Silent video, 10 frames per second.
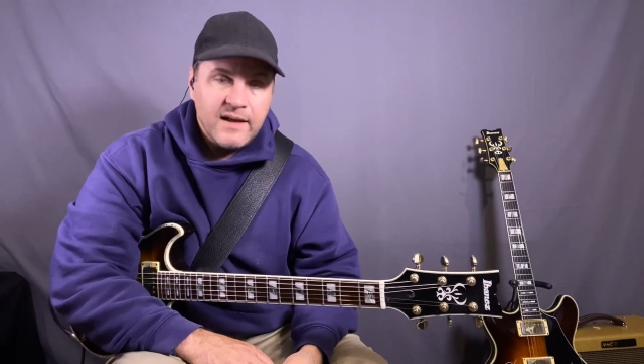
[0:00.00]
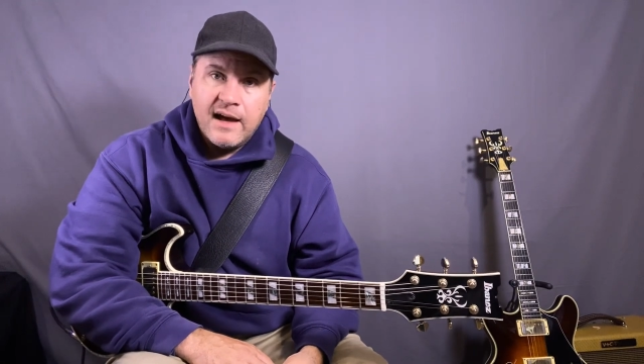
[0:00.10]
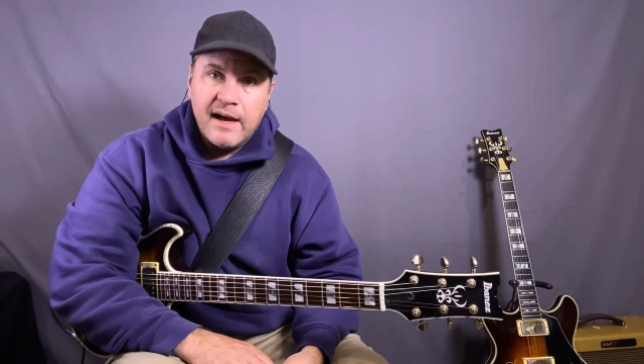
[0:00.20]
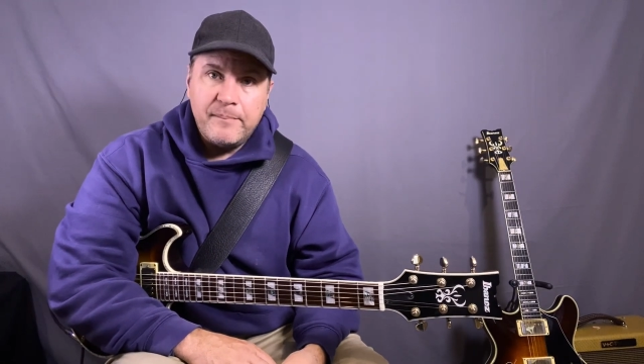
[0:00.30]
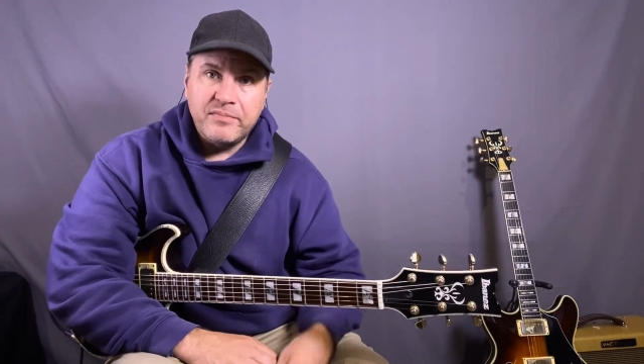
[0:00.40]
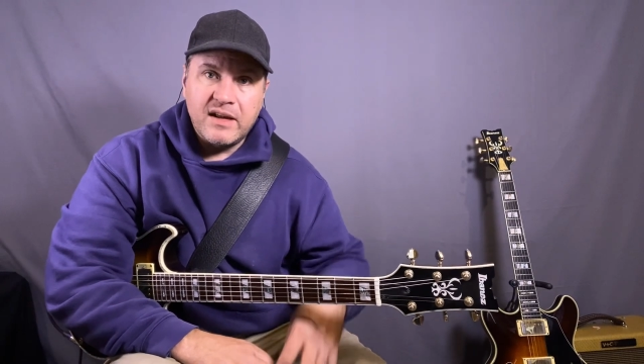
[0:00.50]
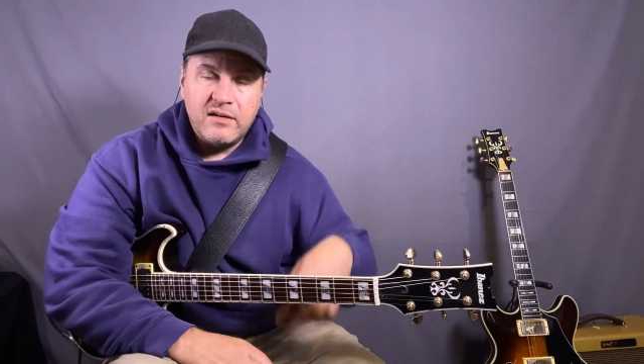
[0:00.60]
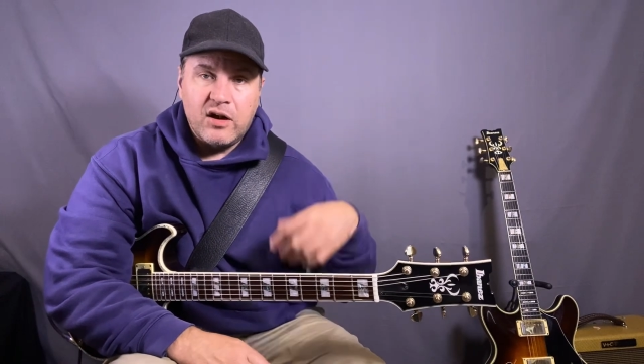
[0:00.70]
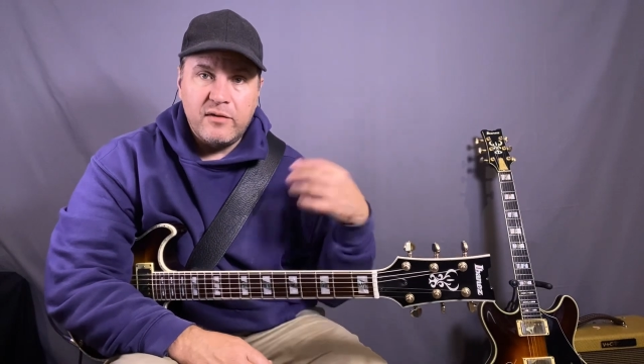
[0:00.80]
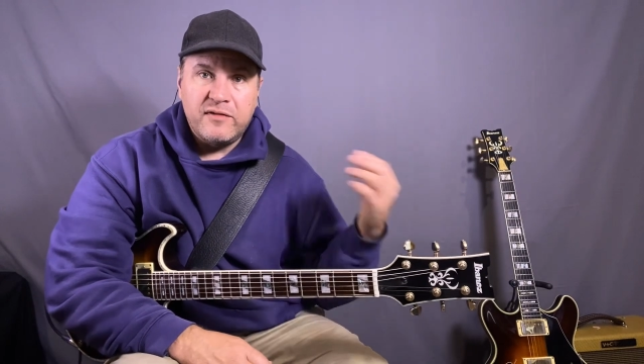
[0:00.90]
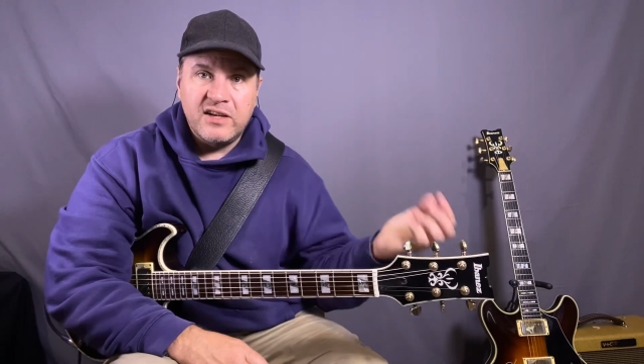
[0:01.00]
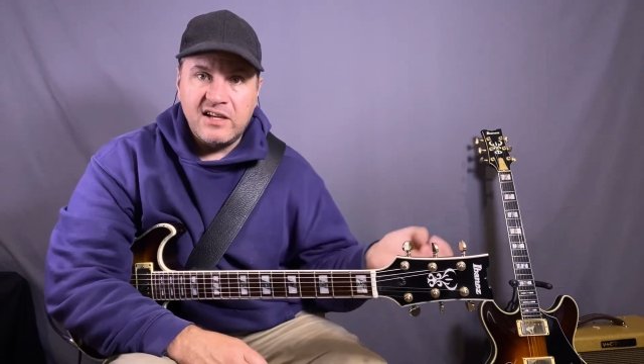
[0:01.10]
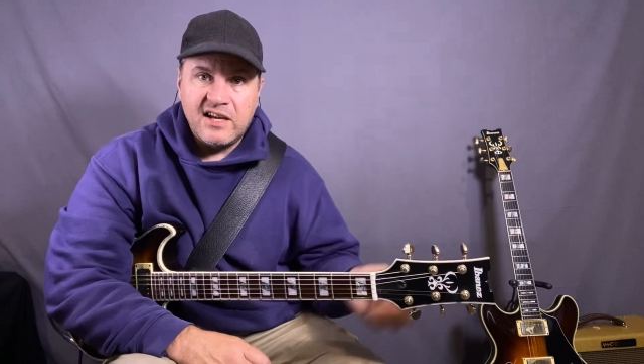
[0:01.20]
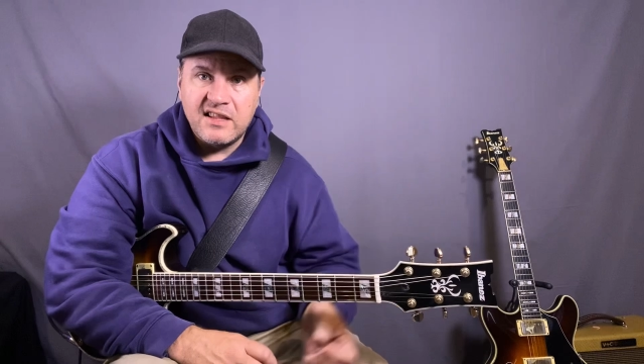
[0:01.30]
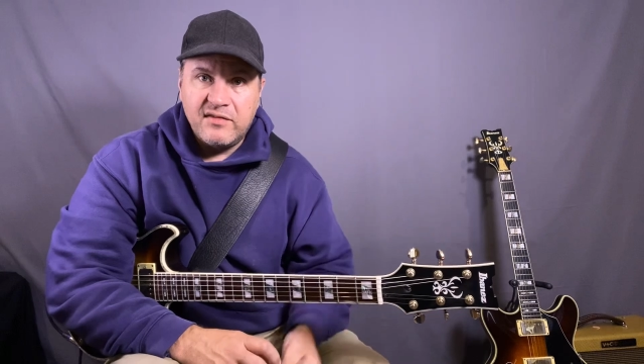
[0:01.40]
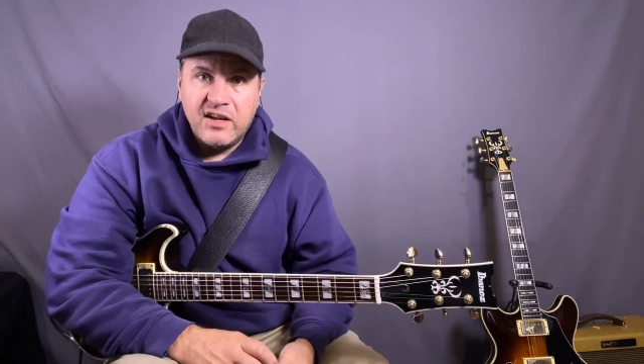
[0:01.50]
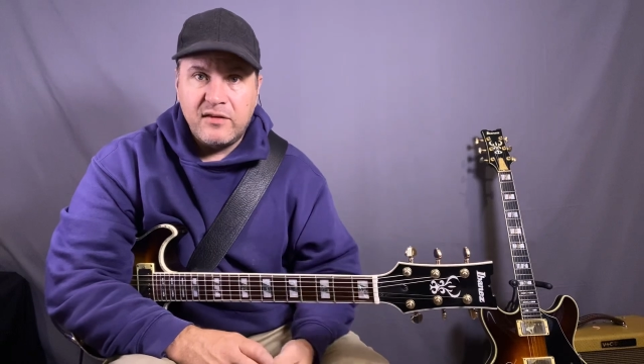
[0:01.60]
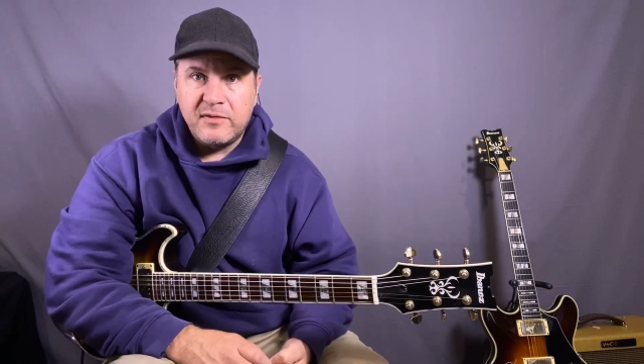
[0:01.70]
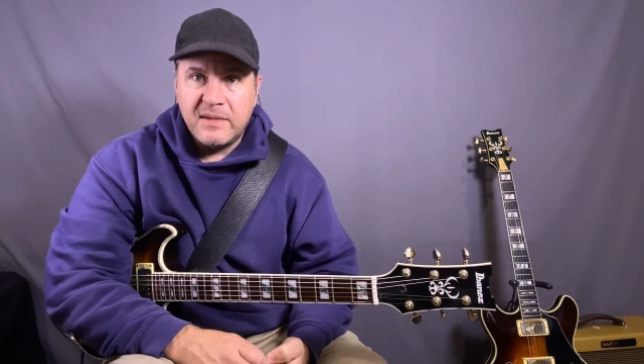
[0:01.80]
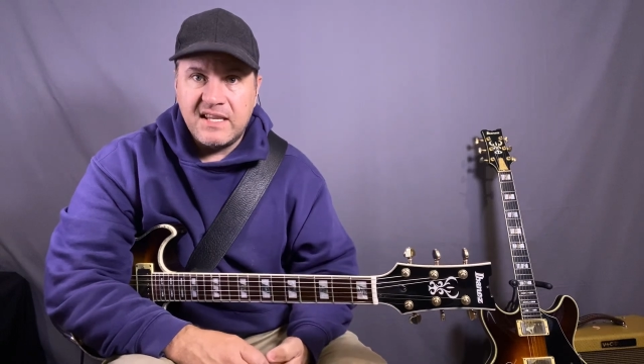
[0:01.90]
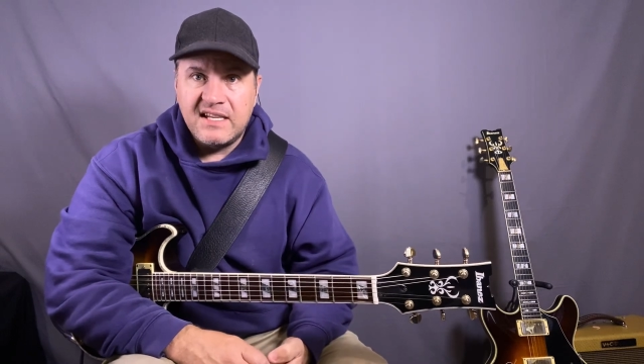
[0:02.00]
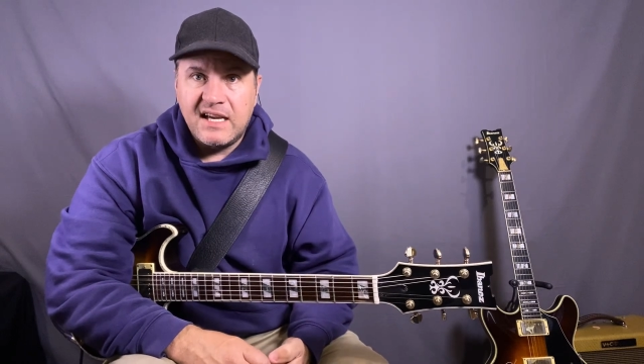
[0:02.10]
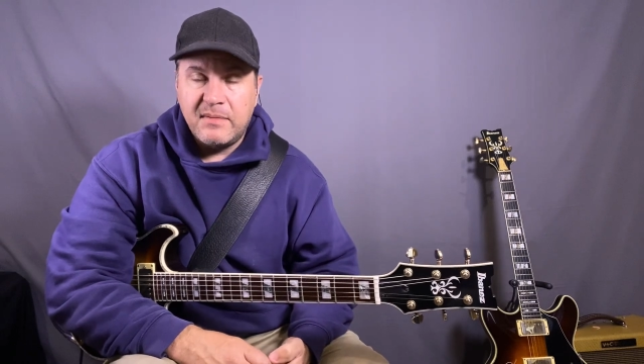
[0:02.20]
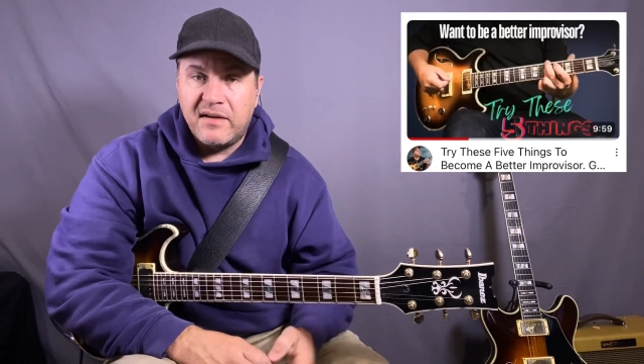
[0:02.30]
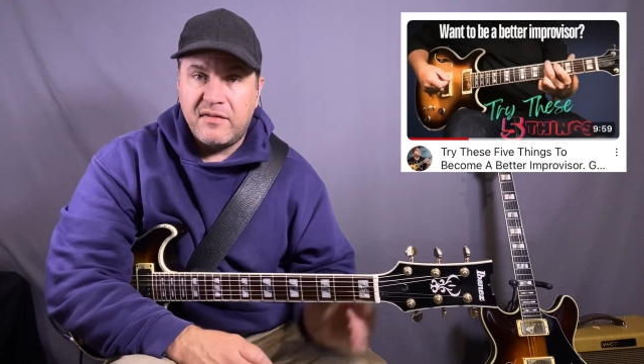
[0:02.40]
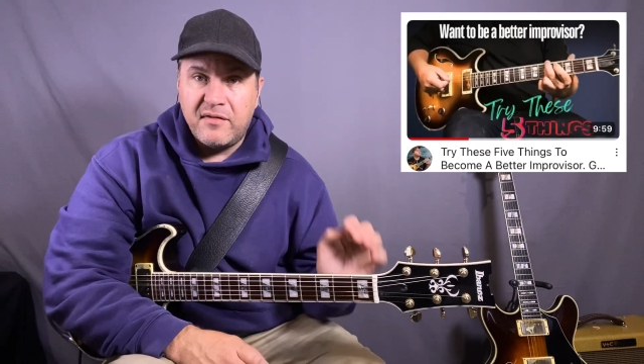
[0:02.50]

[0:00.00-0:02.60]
Hopefully you liked the video from the other day about